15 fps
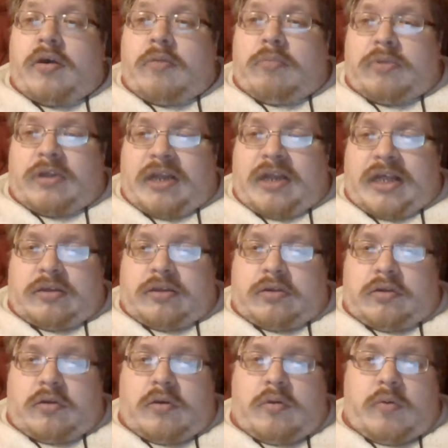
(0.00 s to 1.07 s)
Yahweh your
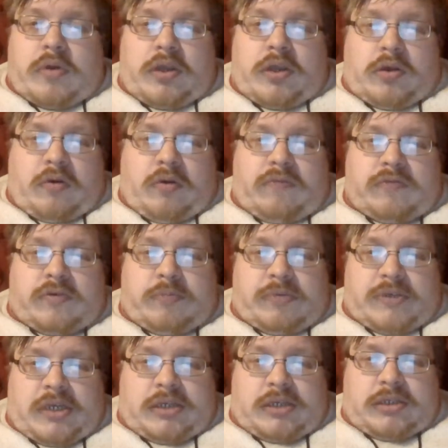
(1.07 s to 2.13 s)
God's eyes are always on
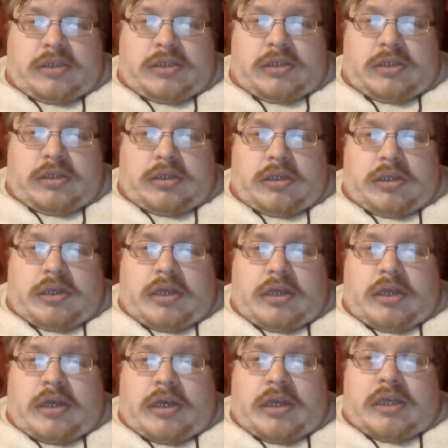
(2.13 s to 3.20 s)
it, from the
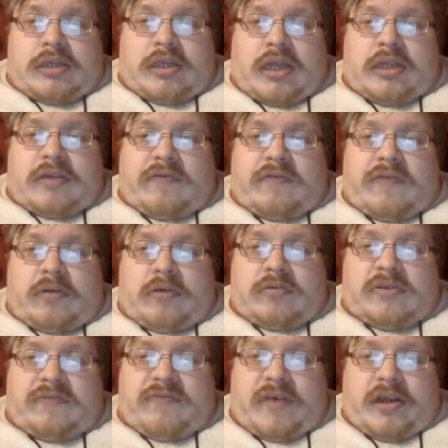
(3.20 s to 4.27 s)
beginning of the year even
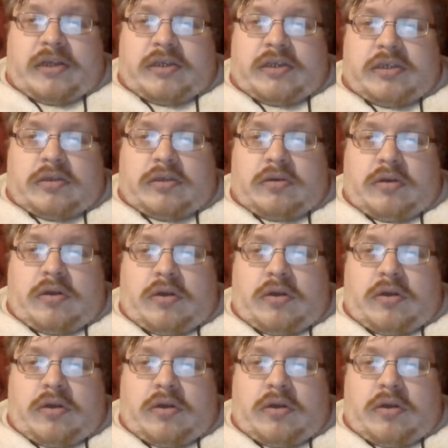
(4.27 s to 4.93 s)
to the end of the year.